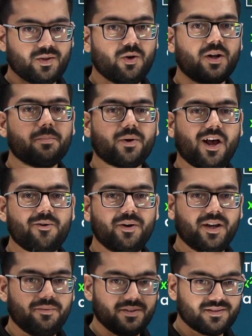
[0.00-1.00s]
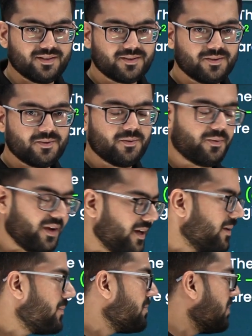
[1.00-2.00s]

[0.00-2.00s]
on a priority basis, right?